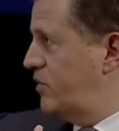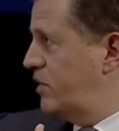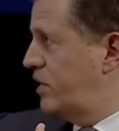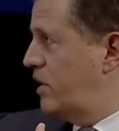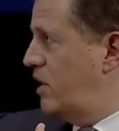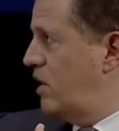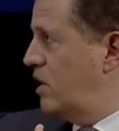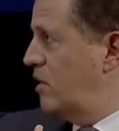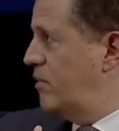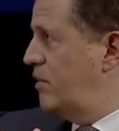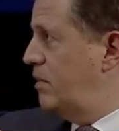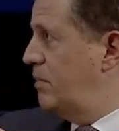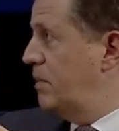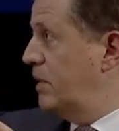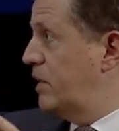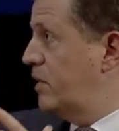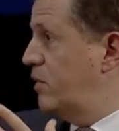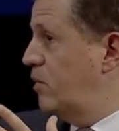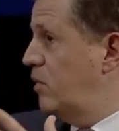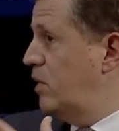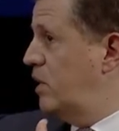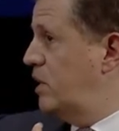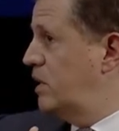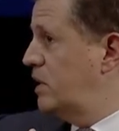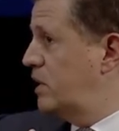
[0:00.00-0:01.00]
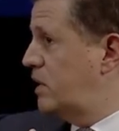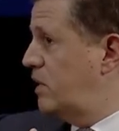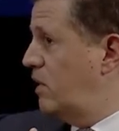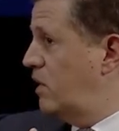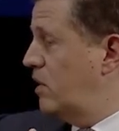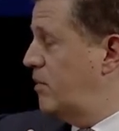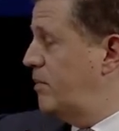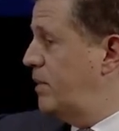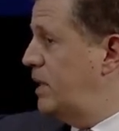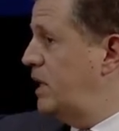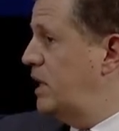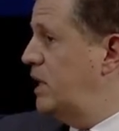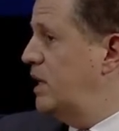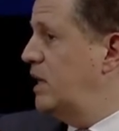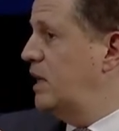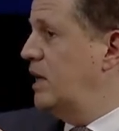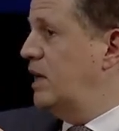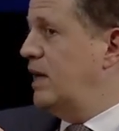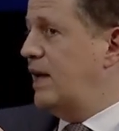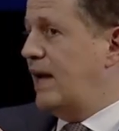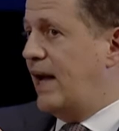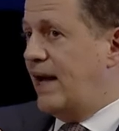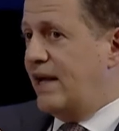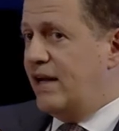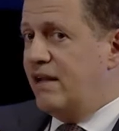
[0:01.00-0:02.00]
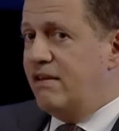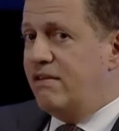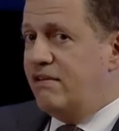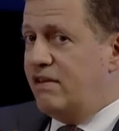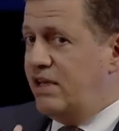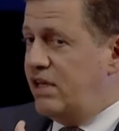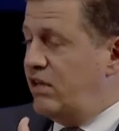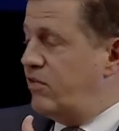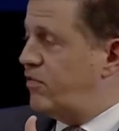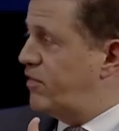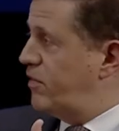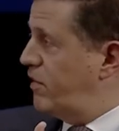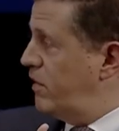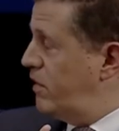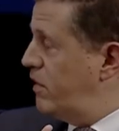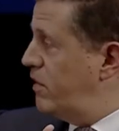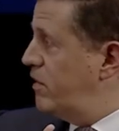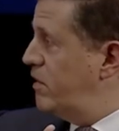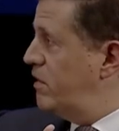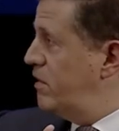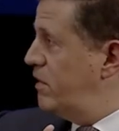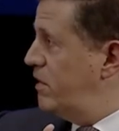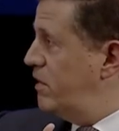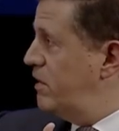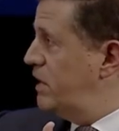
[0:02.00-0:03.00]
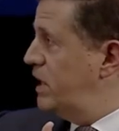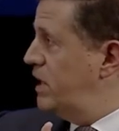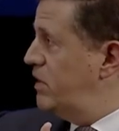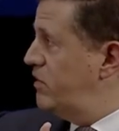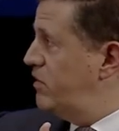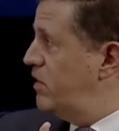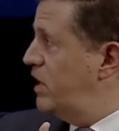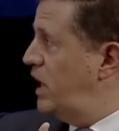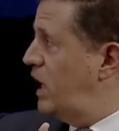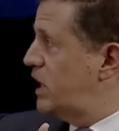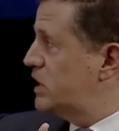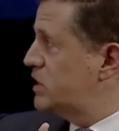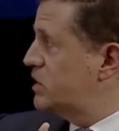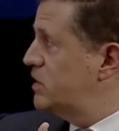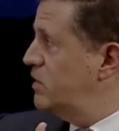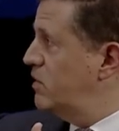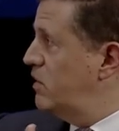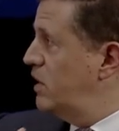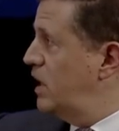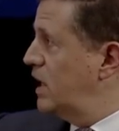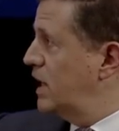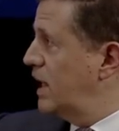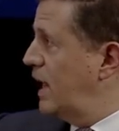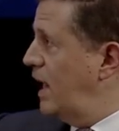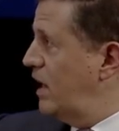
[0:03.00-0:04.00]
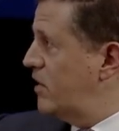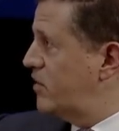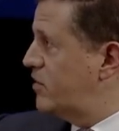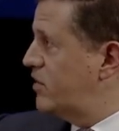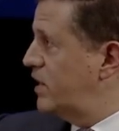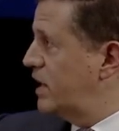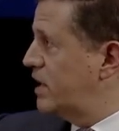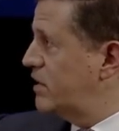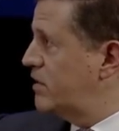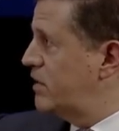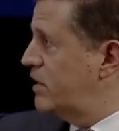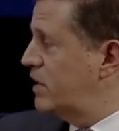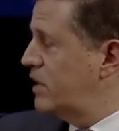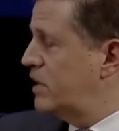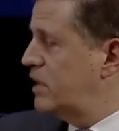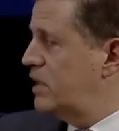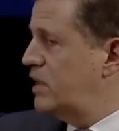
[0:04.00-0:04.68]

economy, but the world economy, and indeed for the international oil and gas sector.